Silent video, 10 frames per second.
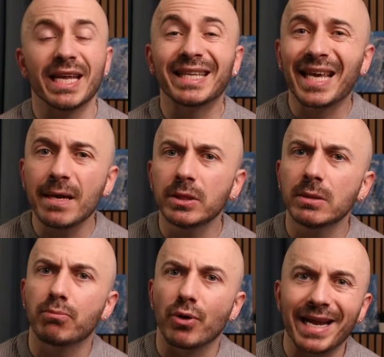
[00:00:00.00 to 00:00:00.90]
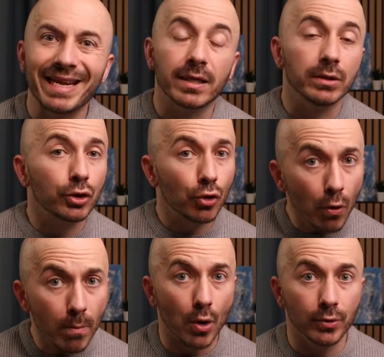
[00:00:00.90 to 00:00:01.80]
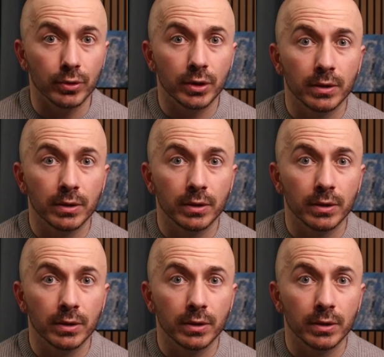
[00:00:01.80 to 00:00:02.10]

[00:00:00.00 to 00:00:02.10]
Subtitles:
It keeps the brain in control mode.